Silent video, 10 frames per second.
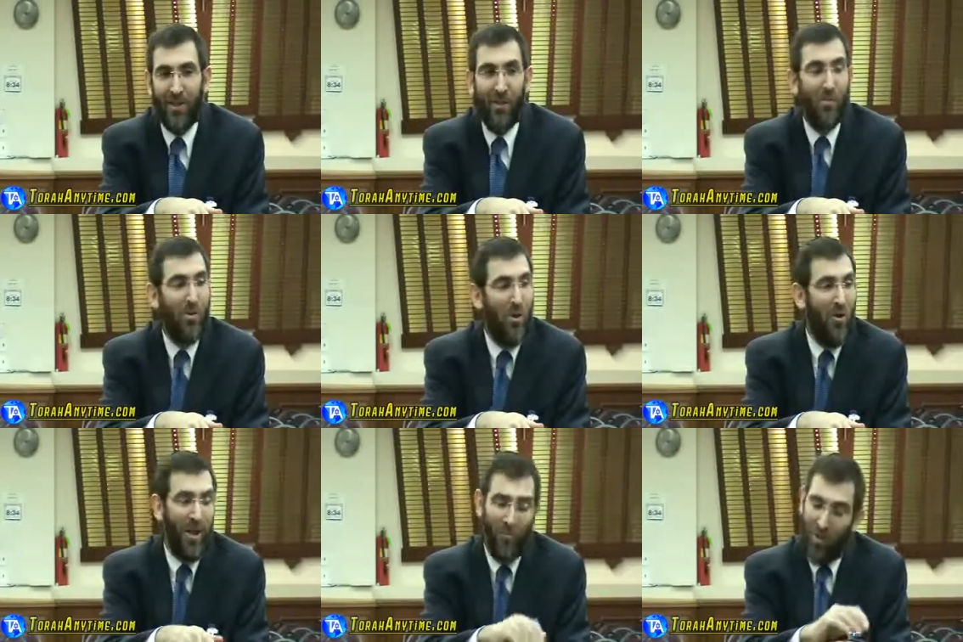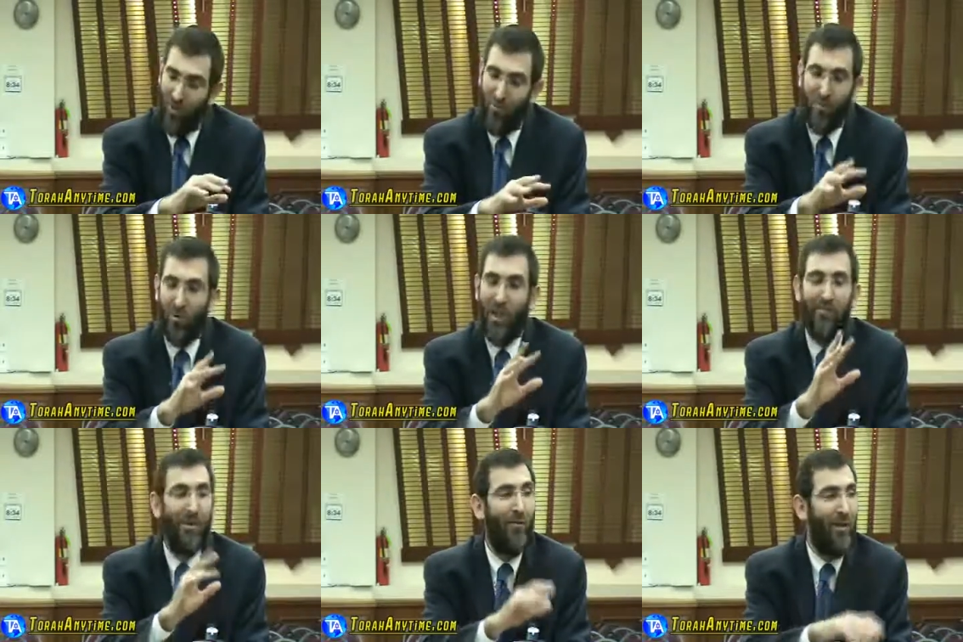So once we know that, we can approach
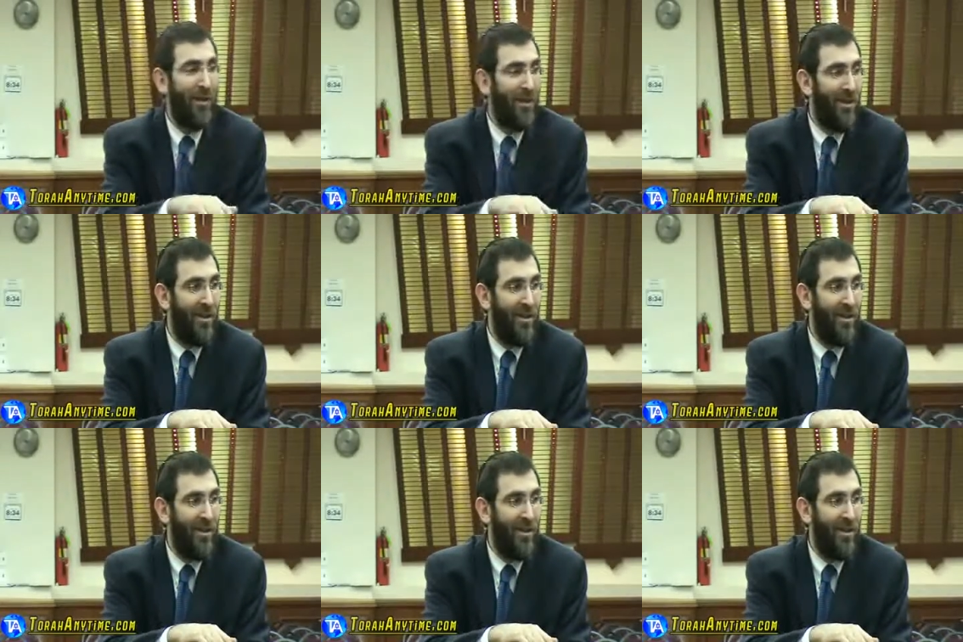life differently.